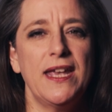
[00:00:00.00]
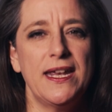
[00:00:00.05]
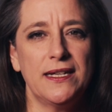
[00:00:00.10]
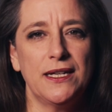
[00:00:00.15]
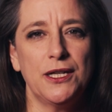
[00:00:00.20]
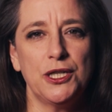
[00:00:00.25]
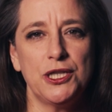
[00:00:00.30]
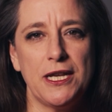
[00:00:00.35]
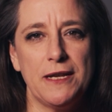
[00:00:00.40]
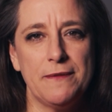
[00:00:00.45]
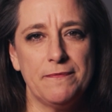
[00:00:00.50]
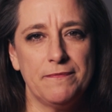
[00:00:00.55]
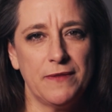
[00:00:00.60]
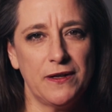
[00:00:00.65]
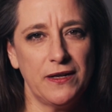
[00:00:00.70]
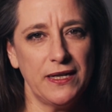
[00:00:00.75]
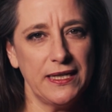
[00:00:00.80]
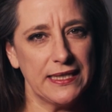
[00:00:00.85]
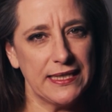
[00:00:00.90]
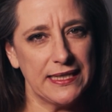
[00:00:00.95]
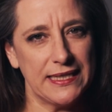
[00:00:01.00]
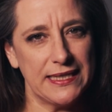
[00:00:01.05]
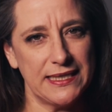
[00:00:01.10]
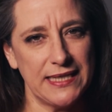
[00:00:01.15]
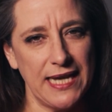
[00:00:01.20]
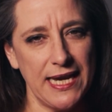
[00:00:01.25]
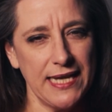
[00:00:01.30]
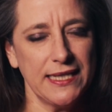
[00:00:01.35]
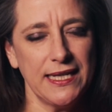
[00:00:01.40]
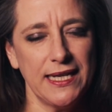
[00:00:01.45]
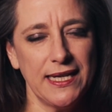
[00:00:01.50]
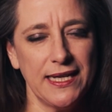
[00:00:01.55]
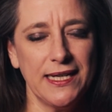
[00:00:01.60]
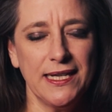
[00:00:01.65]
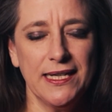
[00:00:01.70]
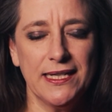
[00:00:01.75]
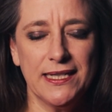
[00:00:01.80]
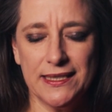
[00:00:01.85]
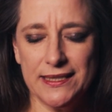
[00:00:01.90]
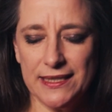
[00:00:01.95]
energy, right? Taking
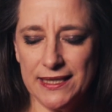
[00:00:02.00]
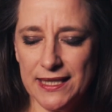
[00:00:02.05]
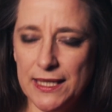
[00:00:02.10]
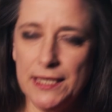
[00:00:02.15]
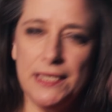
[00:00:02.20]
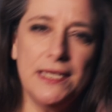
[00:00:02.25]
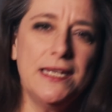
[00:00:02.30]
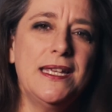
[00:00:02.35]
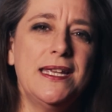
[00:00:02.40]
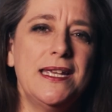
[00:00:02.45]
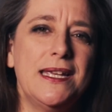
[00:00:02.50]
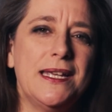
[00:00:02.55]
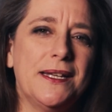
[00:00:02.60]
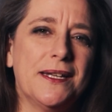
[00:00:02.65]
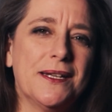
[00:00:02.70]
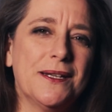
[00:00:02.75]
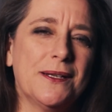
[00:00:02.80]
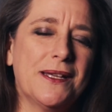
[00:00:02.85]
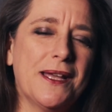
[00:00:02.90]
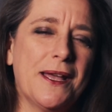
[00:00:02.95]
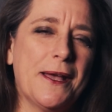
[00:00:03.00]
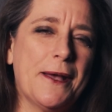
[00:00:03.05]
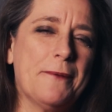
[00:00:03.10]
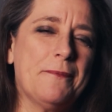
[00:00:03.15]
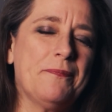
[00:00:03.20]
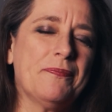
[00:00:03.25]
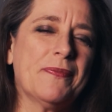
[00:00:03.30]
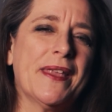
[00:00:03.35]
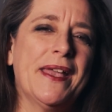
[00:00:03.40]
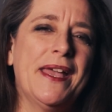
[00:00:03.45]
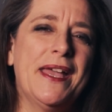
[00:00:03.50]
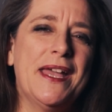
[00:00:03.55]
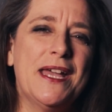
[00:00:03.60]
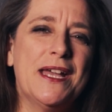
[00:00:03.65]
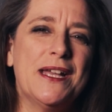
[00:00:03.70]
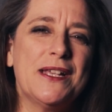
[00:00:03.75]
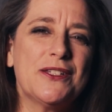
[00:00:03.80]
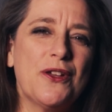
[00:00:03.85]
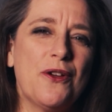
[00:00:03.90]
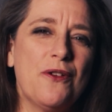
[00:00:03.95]
the lead. Okay,
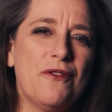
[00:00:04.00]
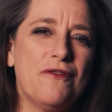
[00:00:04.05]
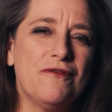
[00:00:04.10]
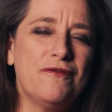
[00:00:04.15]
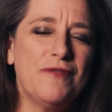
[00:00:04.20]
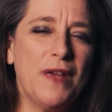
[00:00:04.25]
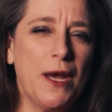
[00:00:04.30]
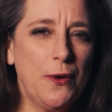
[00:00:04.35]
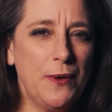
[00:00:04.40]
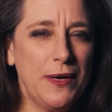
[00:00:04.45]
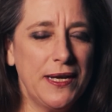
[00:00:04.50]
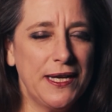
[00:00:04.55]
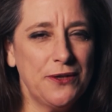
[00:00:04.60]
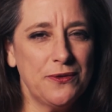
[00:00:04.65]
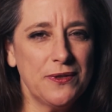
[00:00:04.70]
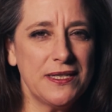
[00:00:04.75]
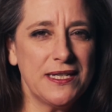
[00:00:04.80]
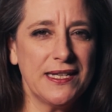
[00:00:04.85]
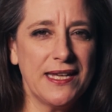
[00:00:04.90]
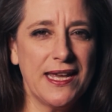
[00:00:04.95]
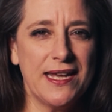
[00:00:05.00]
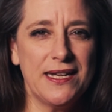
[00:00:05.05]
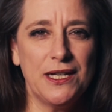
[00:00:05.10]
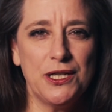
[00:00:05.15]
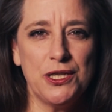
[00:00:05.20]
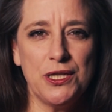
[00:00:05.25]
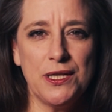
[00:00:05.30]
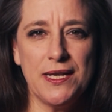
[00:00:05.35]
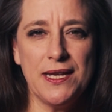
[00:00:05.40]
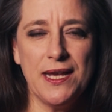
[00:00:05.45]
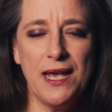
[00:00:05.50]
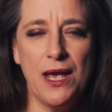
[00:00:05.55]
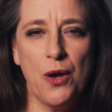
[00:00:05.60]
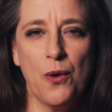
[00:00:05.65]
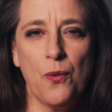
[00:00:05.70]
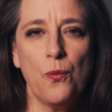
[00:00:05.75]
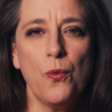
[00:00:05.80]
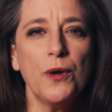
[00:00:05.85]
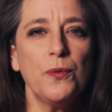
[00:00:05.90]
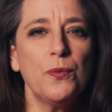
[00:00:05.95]
so very interesting energy.
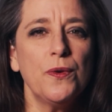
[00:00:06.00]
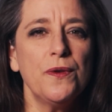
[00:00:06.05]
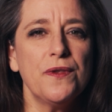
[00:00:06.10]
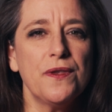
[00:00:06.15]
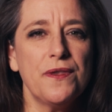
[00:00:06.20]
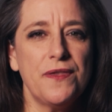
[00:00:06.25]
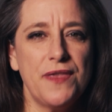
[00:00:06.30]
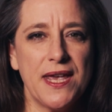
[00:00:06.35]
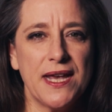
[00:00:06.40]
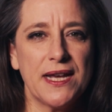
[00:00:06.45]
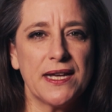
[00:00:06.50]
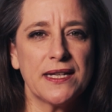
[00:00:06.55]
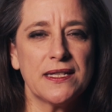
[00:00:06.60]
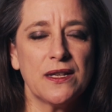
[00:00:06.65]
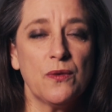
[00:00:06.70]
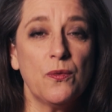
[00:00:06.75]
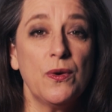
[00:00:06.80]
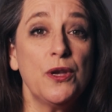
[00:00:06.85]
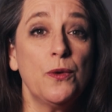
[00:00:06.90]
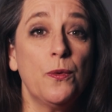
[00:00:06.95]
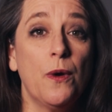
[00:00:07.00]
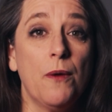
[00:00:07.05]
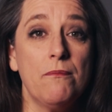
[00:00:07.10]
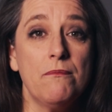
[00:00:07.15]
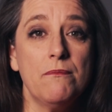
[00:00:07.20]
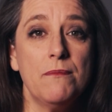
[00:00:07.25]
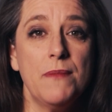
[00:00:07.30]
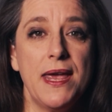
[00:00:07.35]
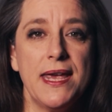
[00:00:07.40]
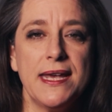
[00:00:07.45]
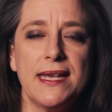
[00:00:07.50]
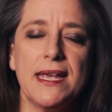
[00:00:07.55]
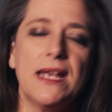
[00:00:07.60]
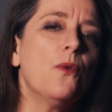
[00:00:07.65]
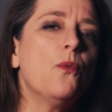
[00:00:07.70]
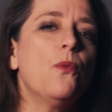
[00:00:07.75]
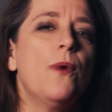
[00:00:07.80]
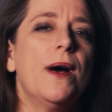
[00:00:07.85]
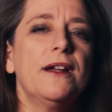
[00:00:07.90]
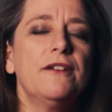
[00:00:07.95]
What were the things where you were
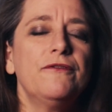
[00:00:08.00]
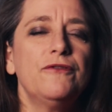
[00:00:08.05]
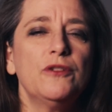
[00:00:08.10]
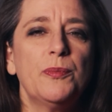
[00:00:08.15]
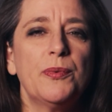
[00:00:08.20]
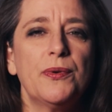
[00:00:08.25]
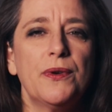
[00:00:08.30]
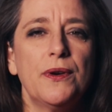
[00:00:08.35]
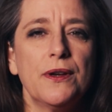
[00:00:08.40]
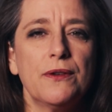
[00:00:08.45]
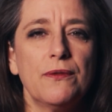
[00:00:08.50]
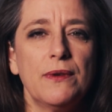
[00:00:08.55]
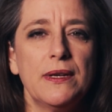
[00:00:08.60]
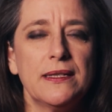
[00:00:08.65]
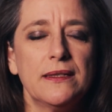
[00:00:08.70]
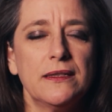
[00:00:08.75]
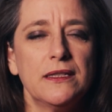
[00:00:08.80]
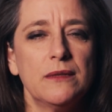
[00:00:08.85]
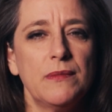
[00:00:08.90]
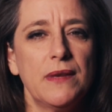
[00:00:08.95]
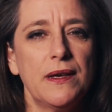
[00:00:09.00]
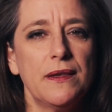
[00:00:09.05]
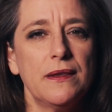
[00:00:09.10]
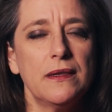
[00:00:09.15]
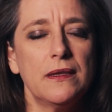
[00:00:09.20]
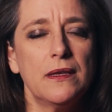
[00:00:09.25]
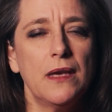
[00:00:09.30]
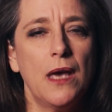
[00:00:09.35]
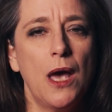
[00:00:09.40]
making wonderful progress in the month?